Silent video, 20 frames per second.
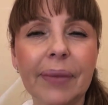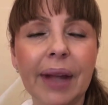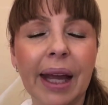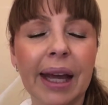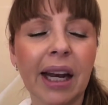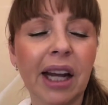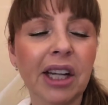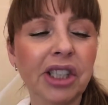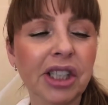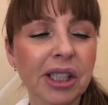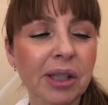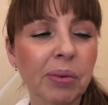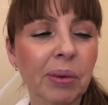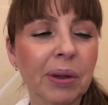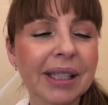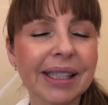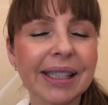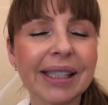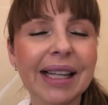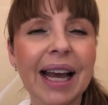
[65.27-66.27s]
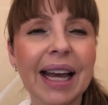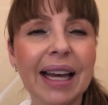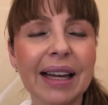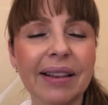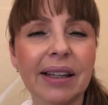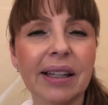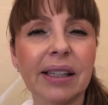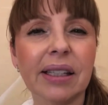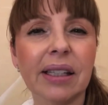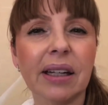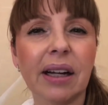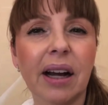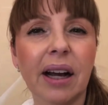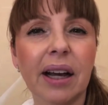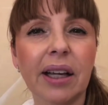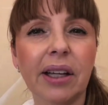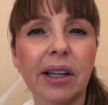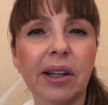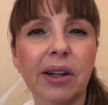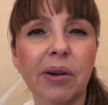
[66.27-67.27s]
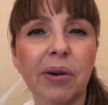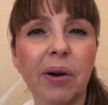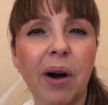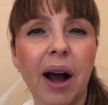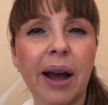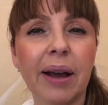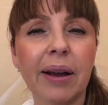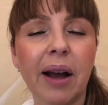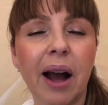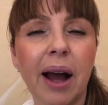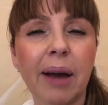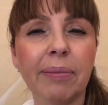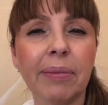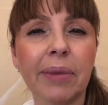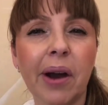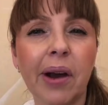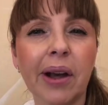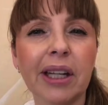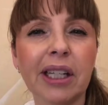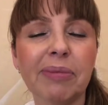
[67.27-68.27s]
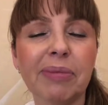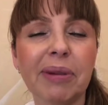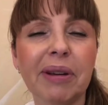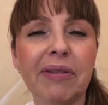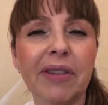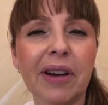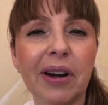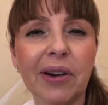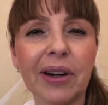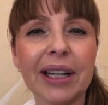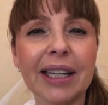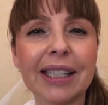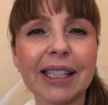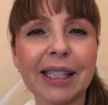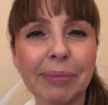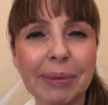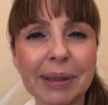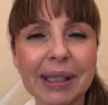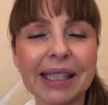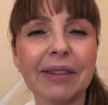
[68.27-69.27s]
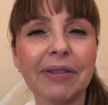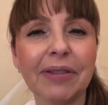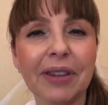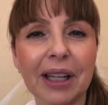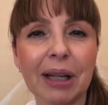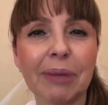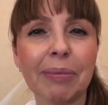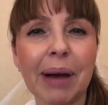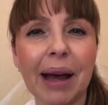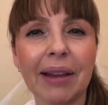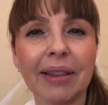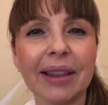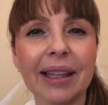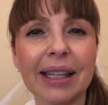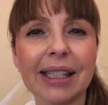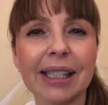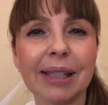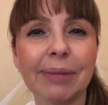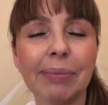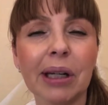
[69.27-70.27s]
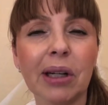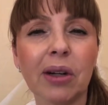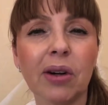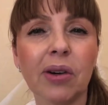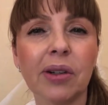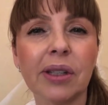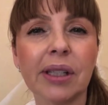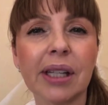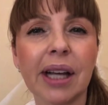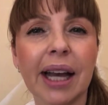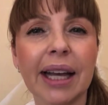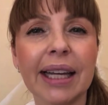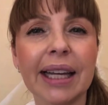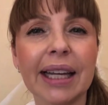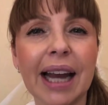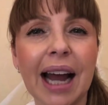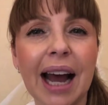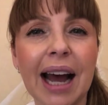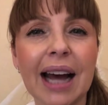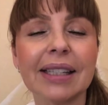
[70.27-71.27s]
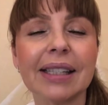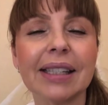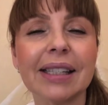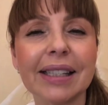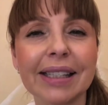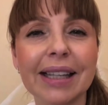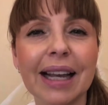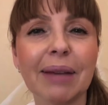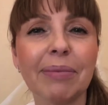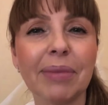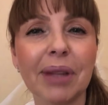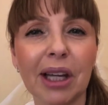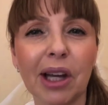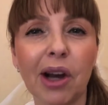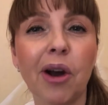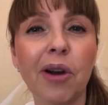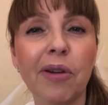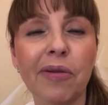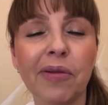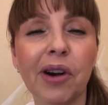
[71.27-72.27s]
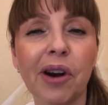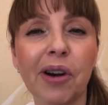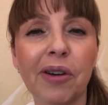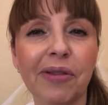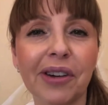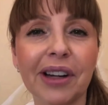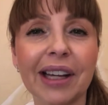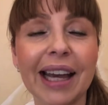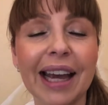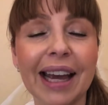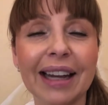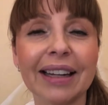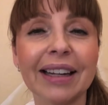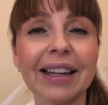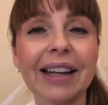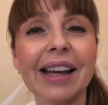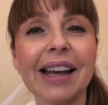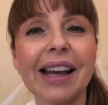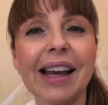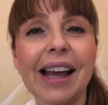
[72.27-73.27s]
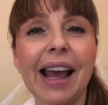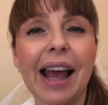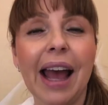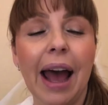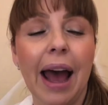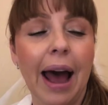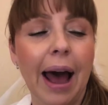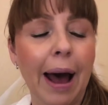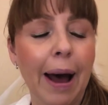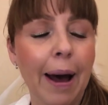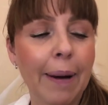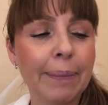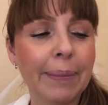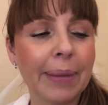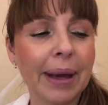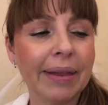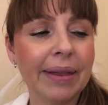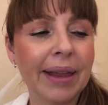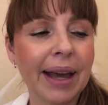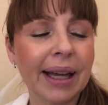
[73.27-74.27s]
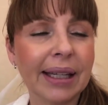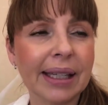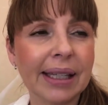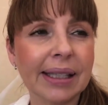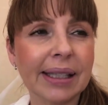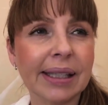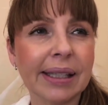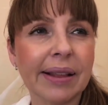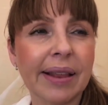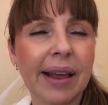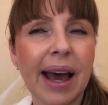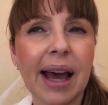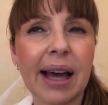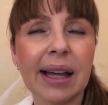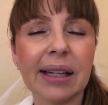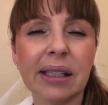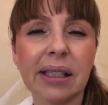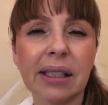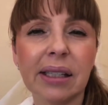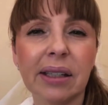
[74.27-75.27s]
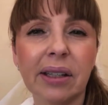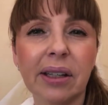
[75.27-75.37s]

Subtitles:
I just want to say that, you know, I'm going to be very specific about this because I get asked the same thing over and over again, and that is that